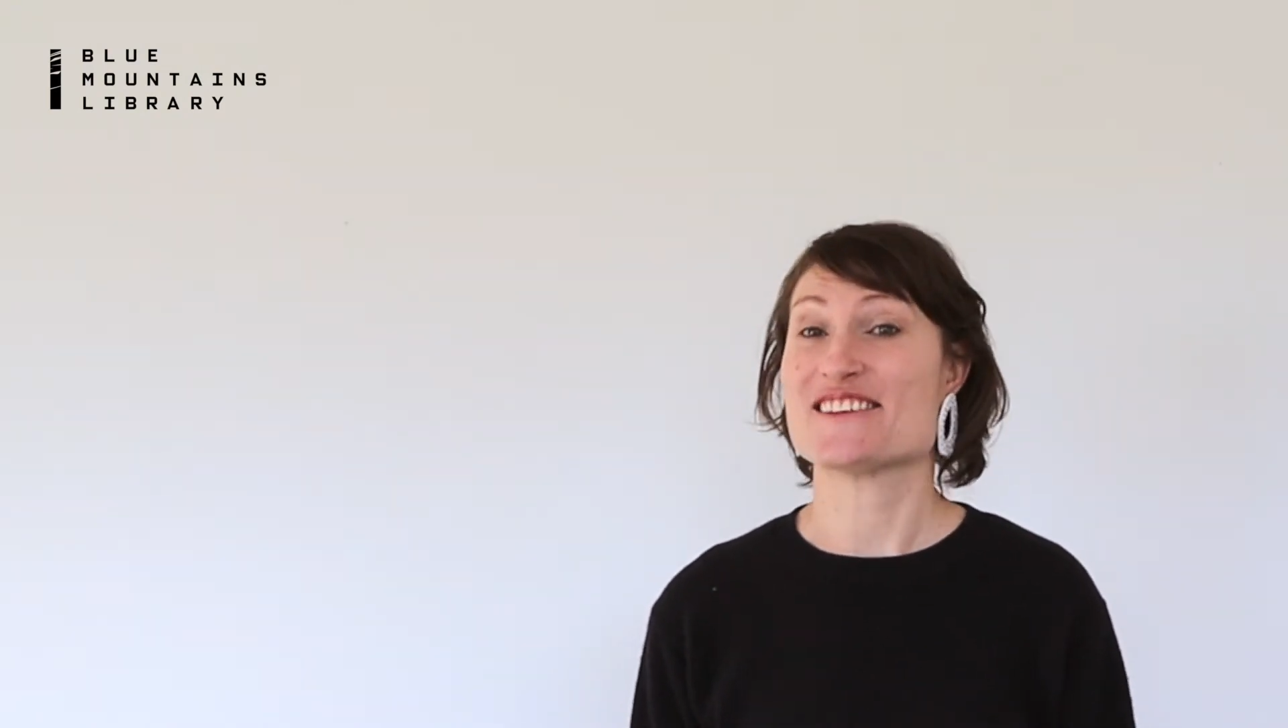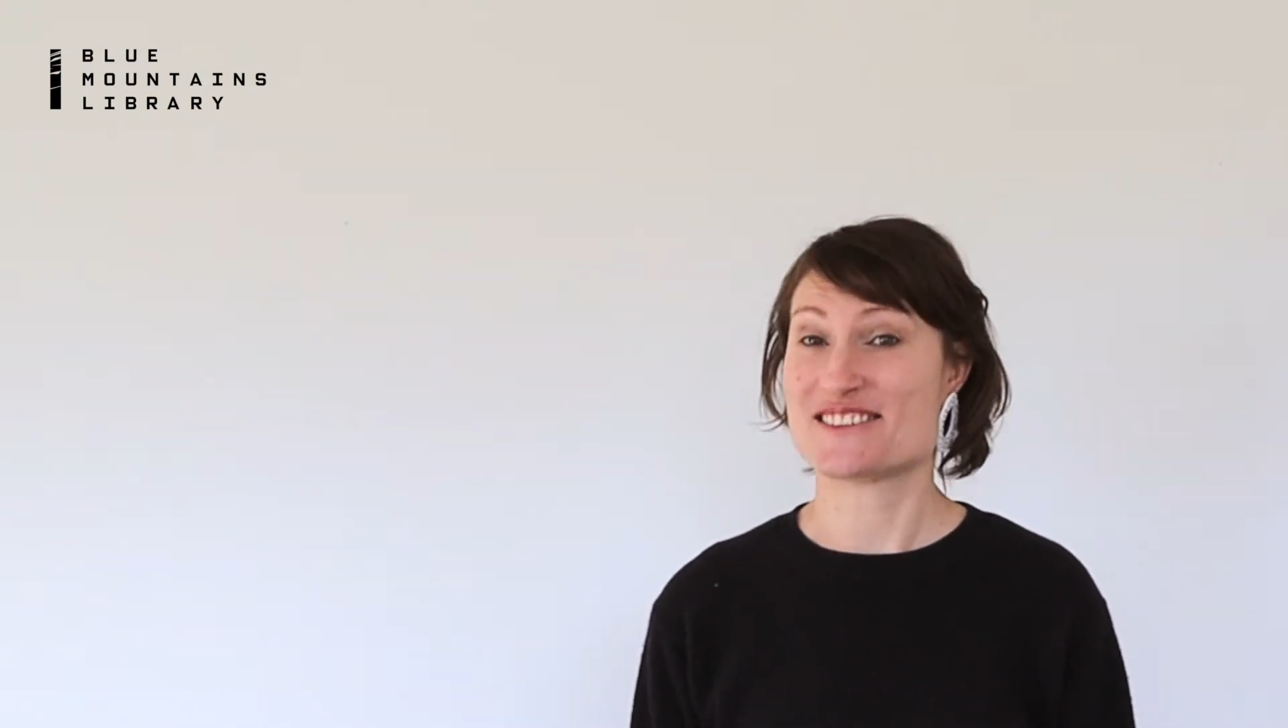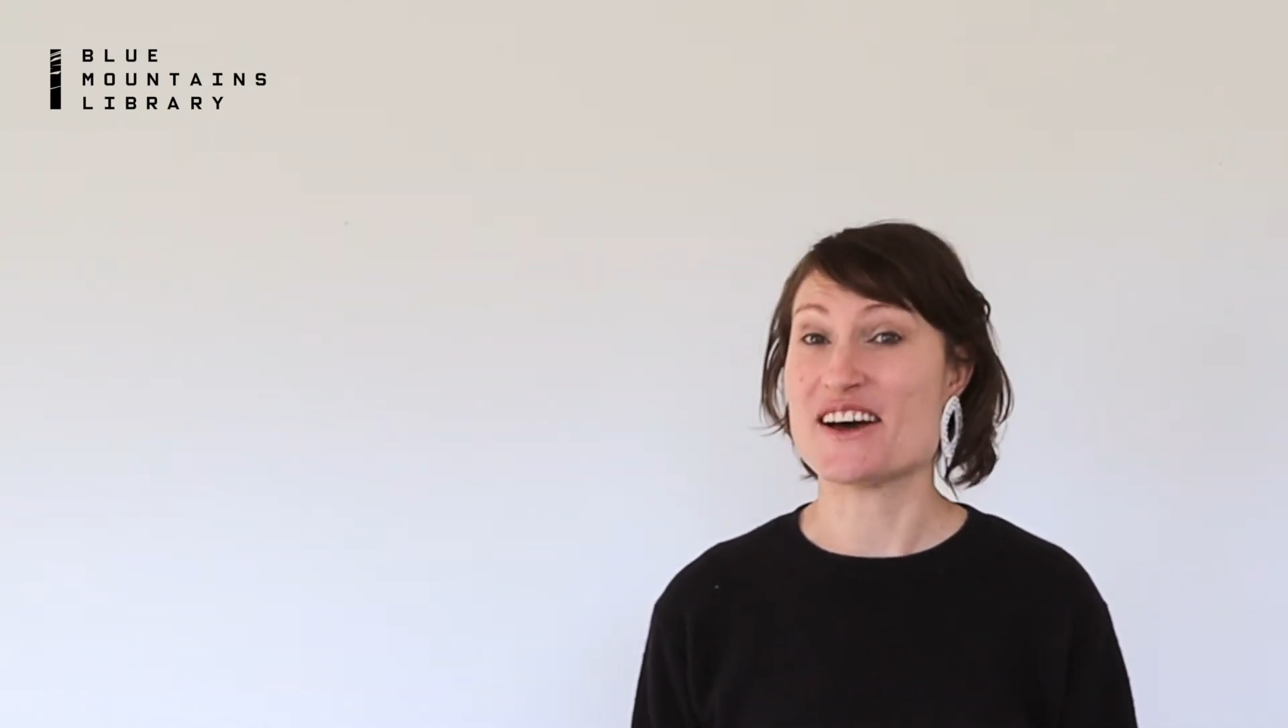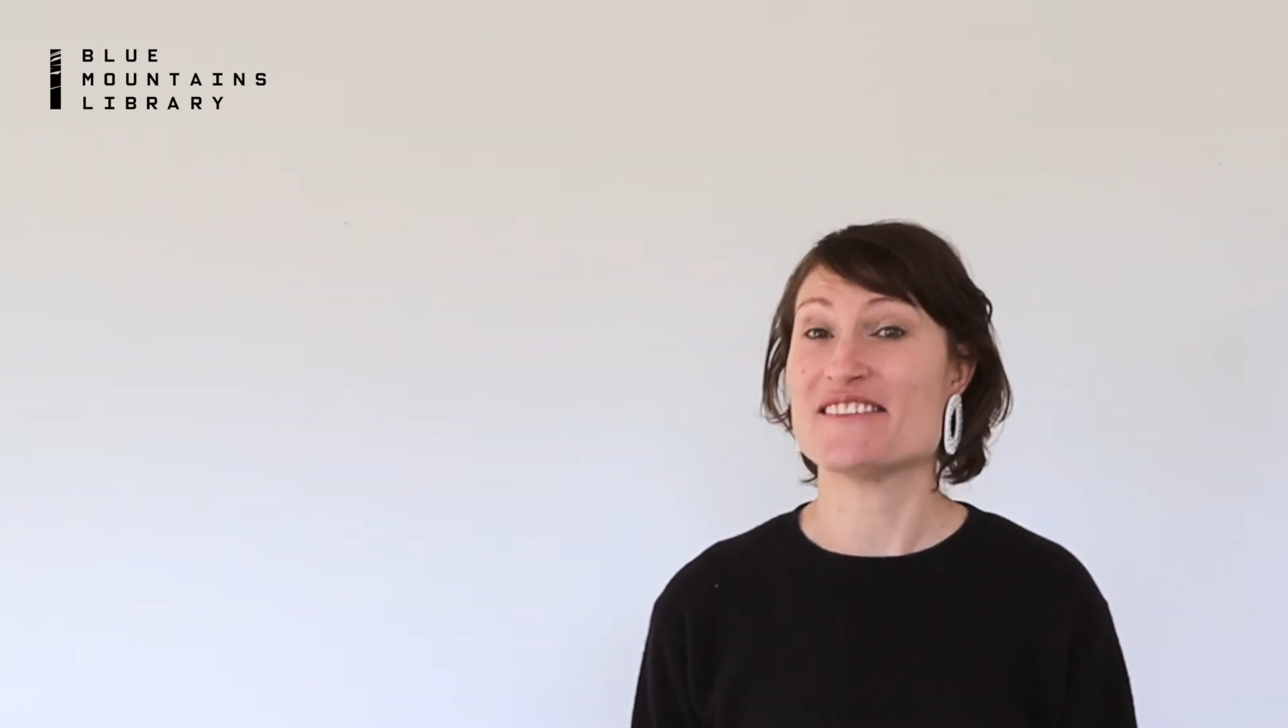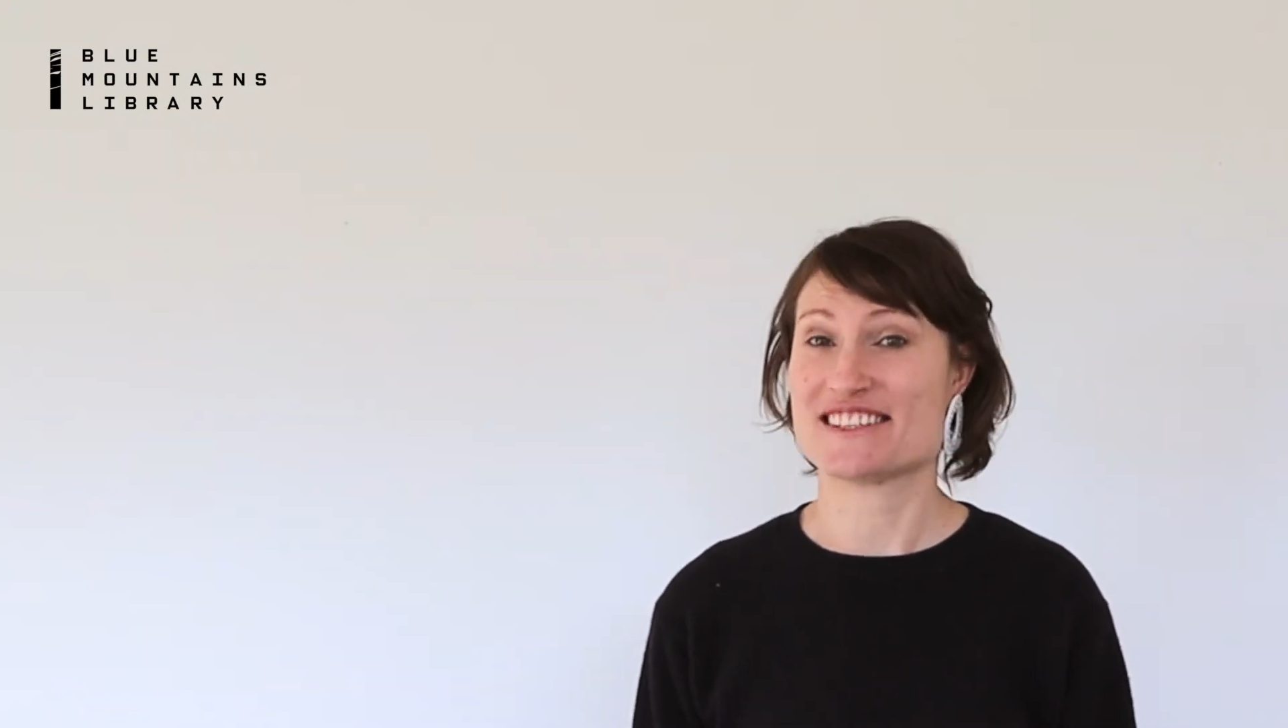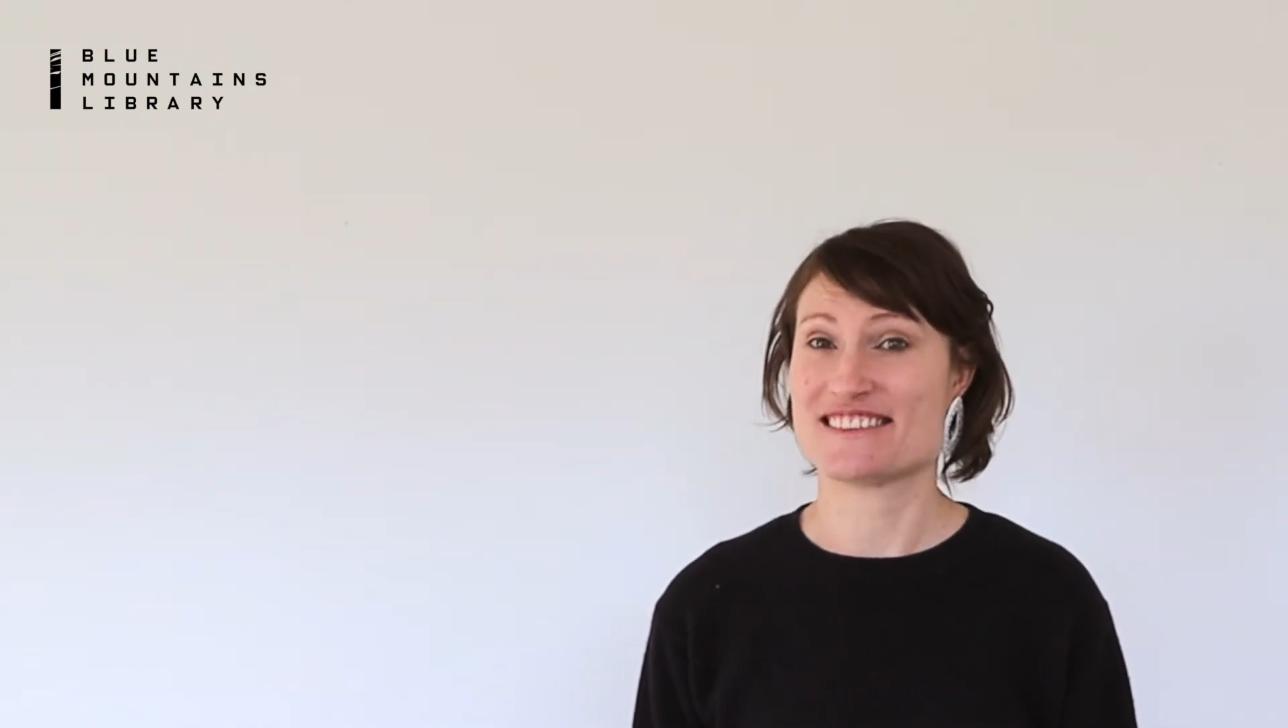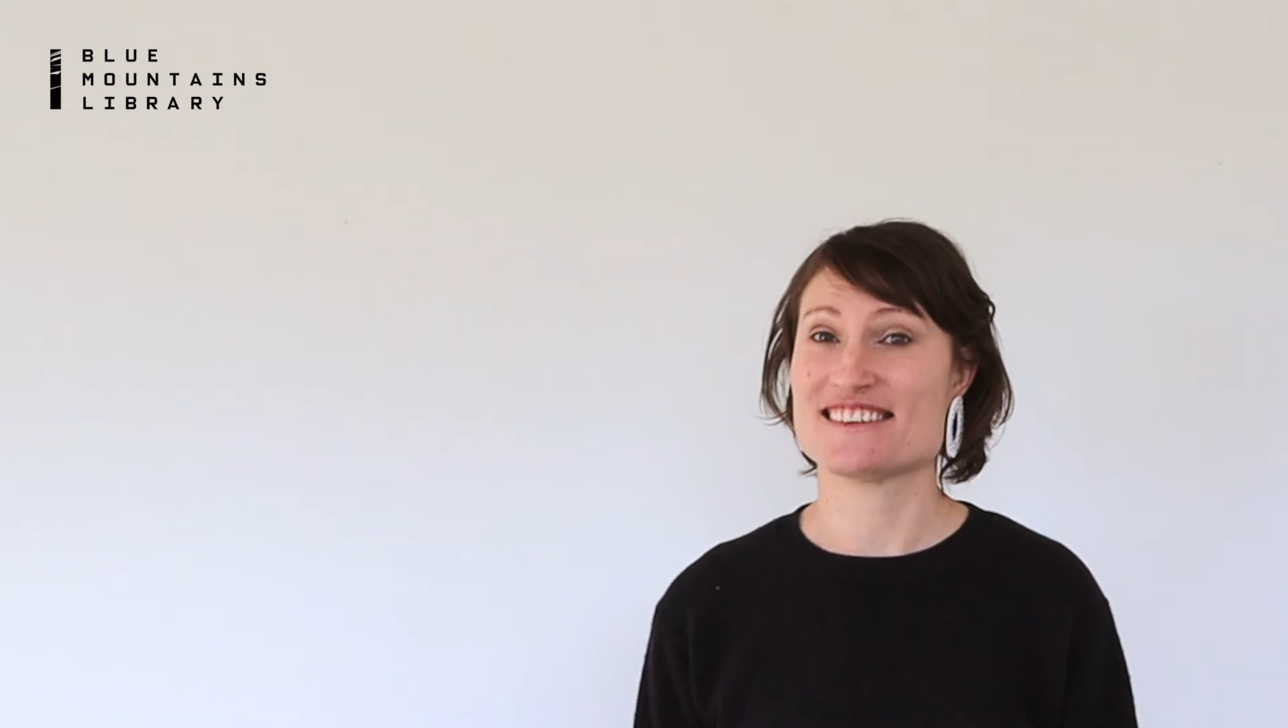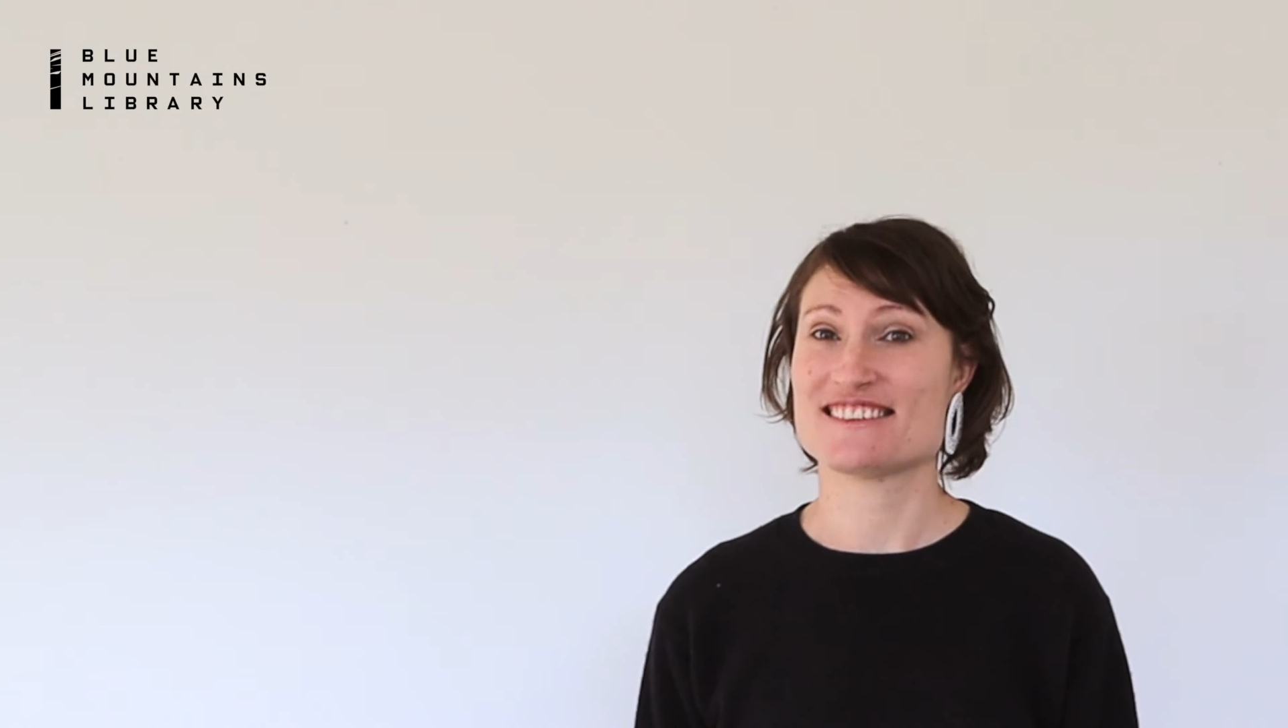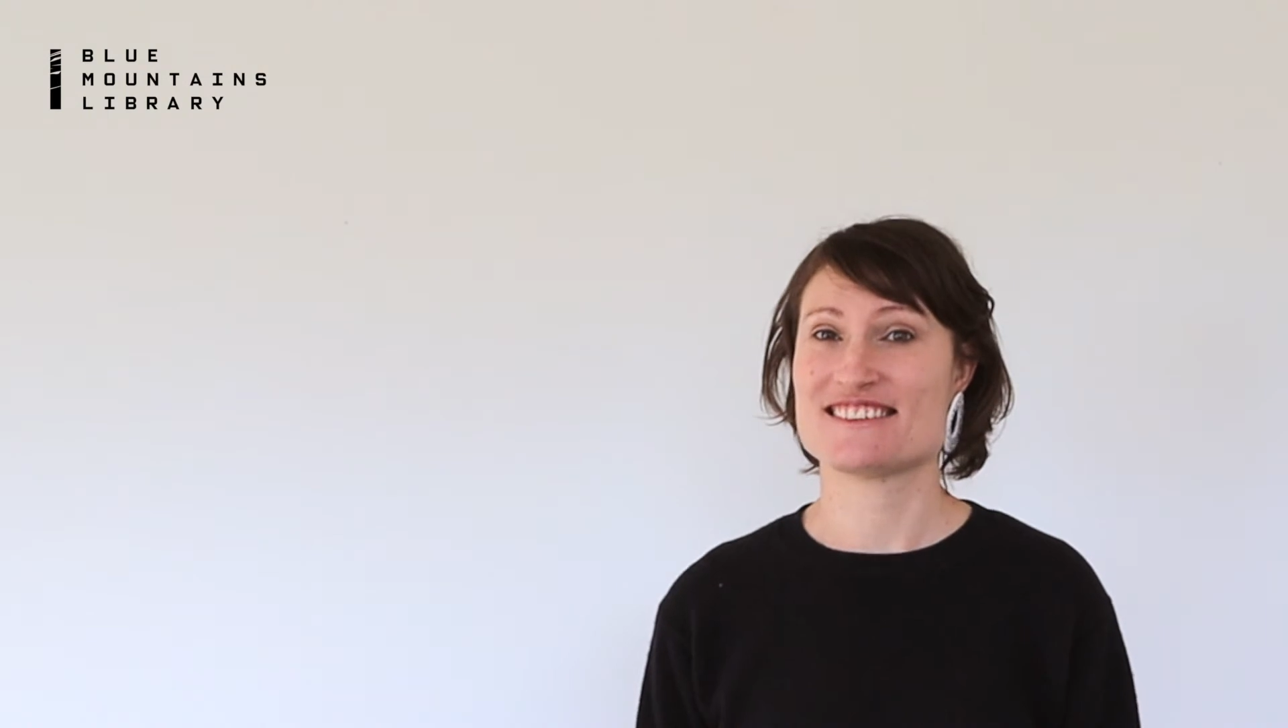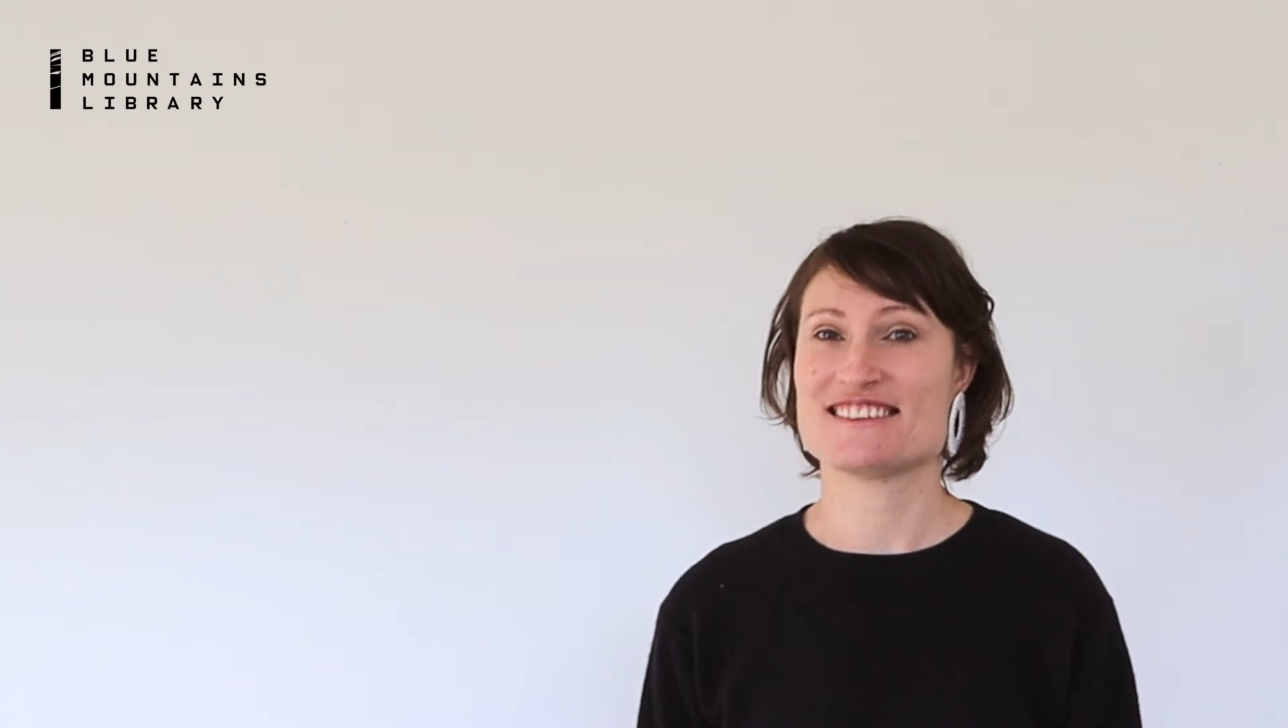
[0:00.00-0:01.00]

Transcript: services.